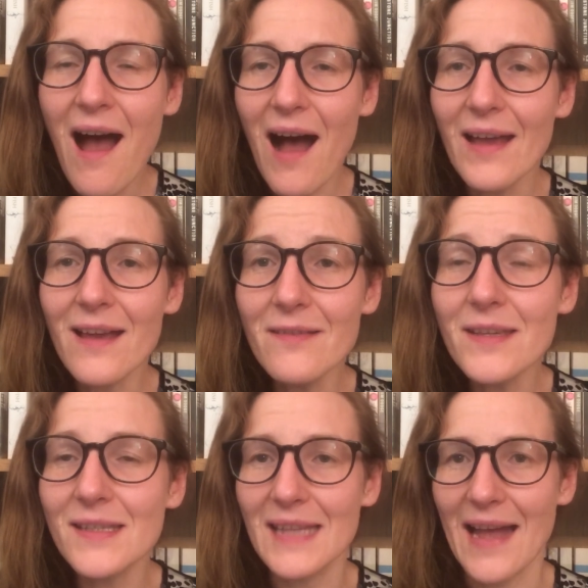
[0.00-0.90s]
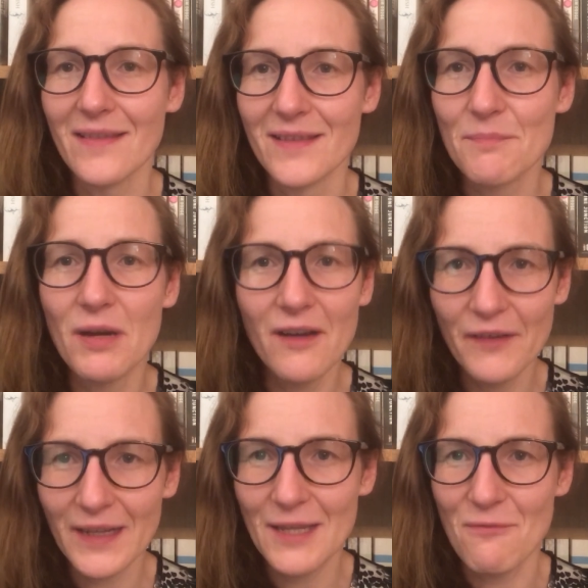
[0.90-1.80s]
I understand
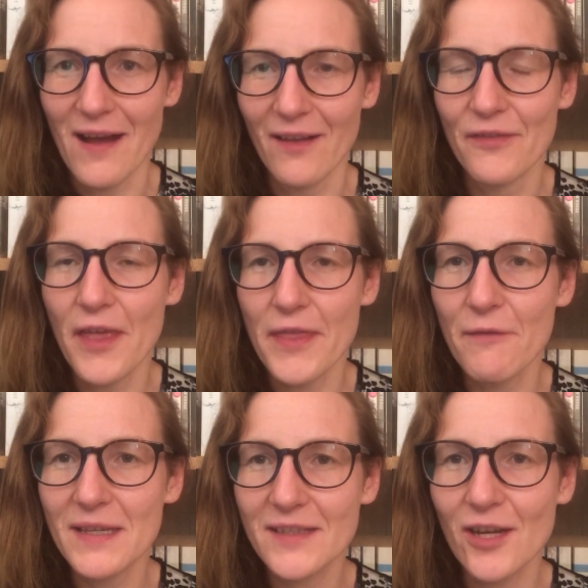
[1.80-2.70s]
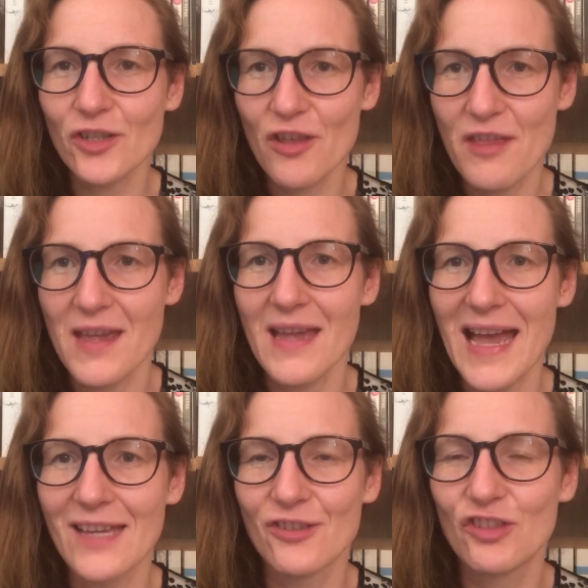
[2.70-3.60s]
perfectly well that there is such a thing
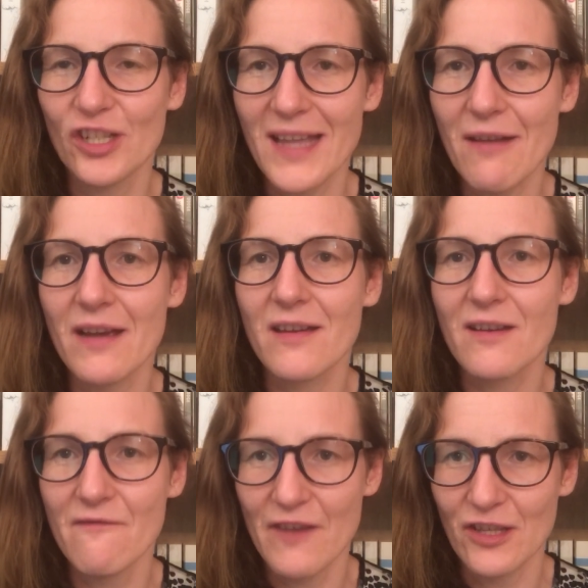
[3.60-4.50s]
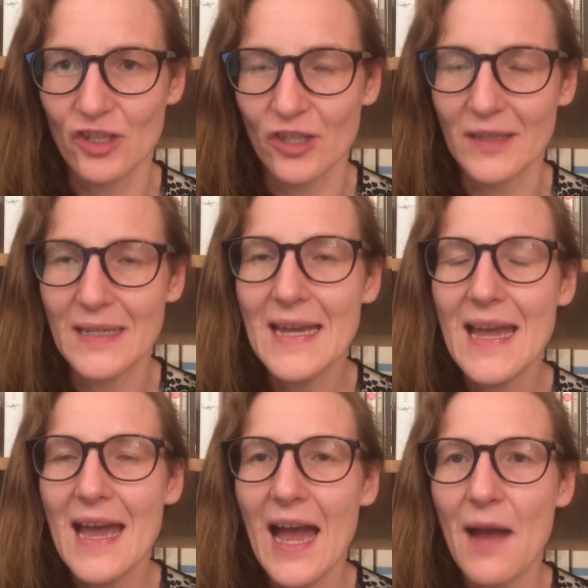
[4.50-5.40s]
as generic convention.
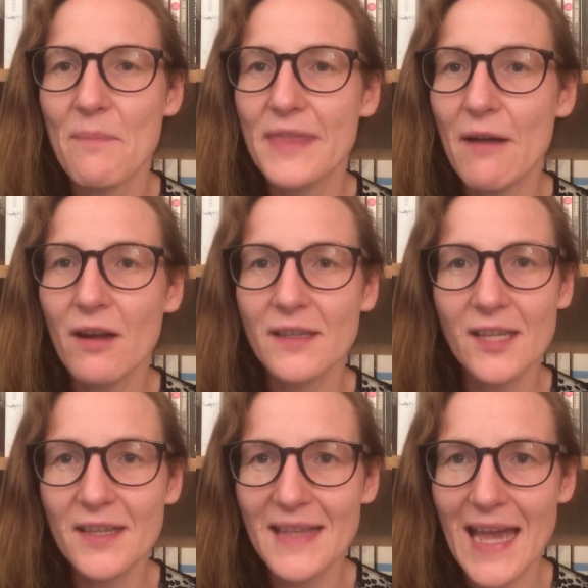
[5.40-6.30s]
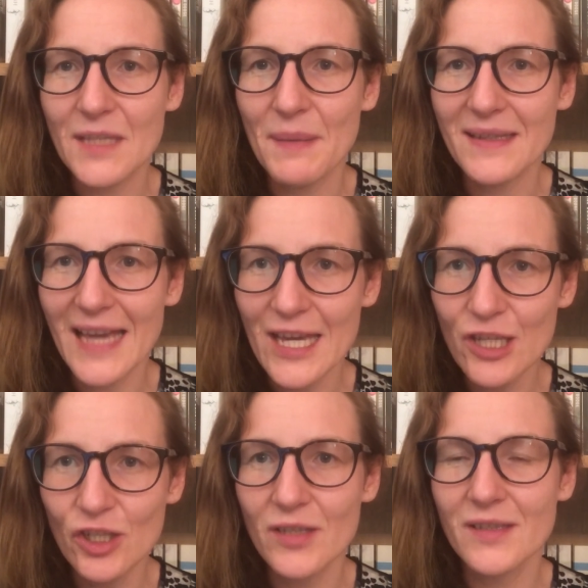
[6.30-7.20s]
Um, there are certain
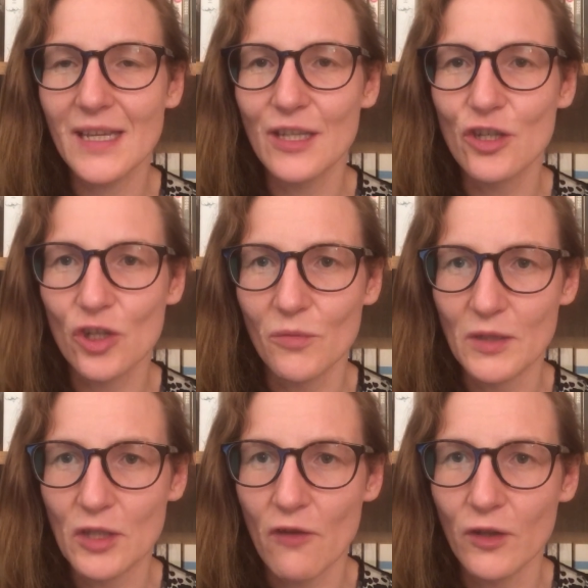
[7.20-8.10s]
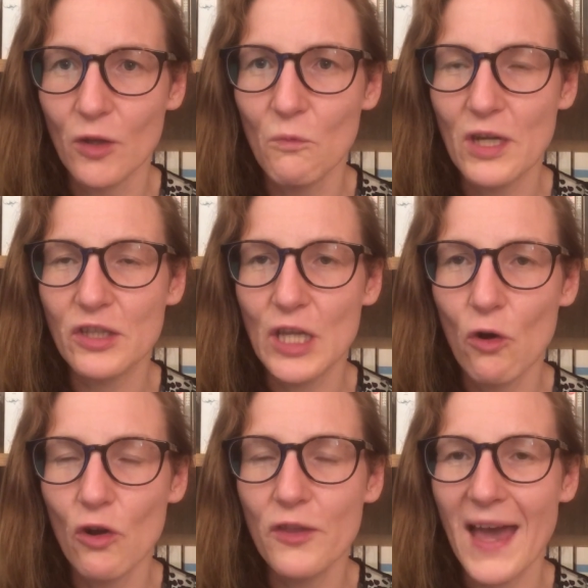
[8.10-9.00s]
expectations in a genre novel which the
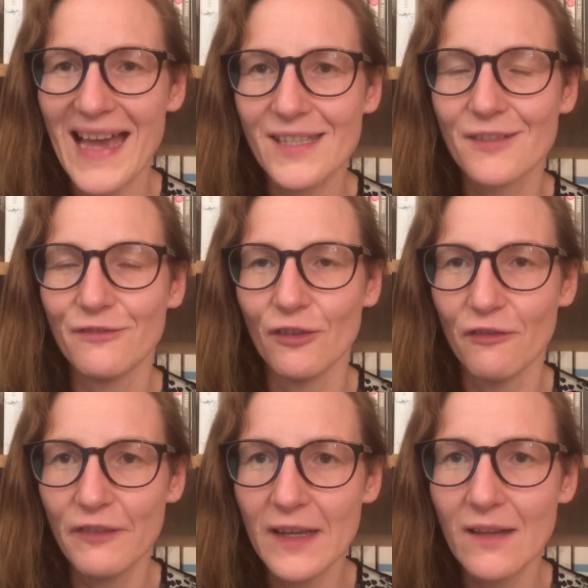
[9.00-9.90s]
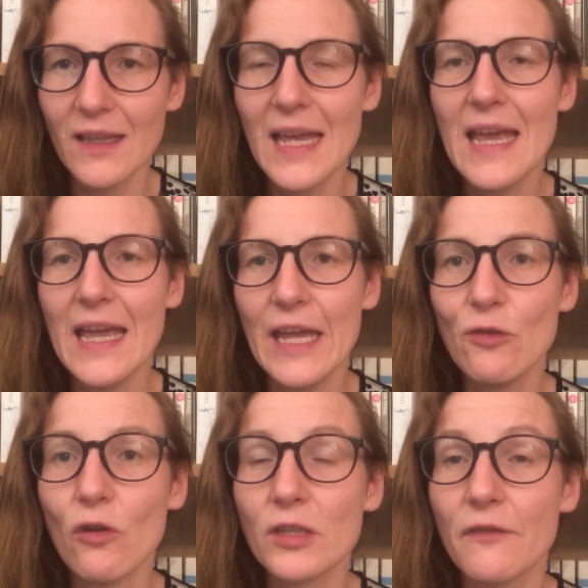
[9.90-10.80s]
author has to fulfill
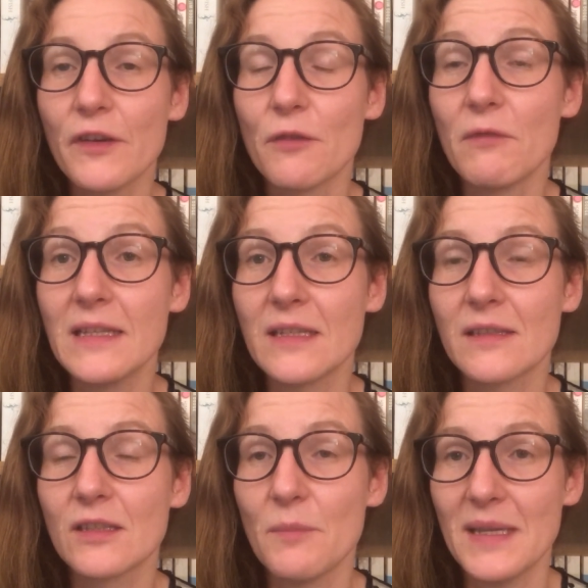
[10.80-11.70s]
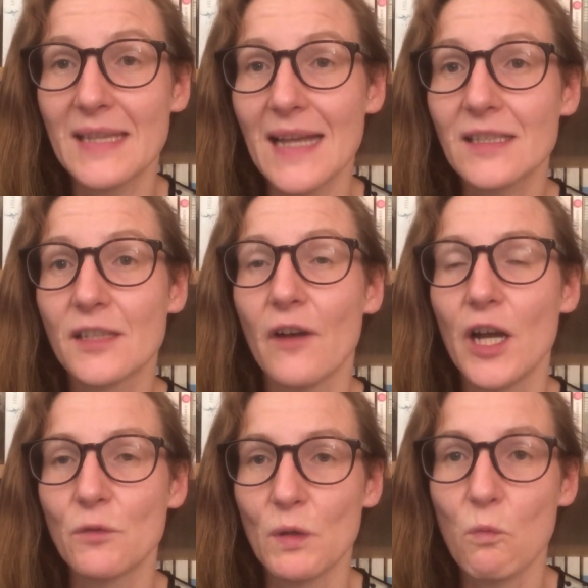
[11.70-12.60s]
in order for the readers to be
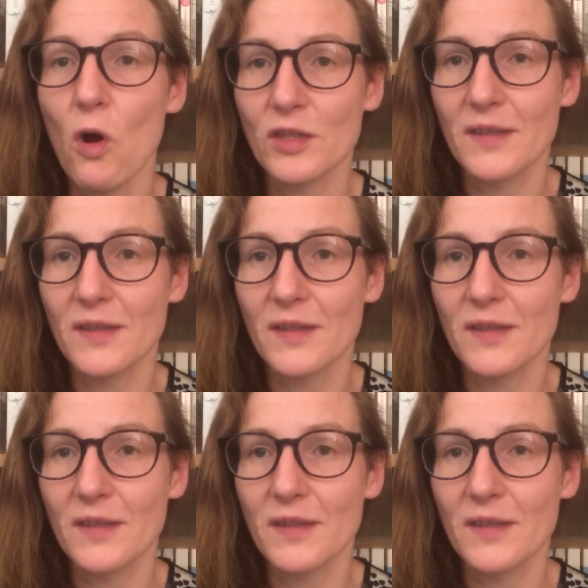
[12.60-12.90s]
satisfied with what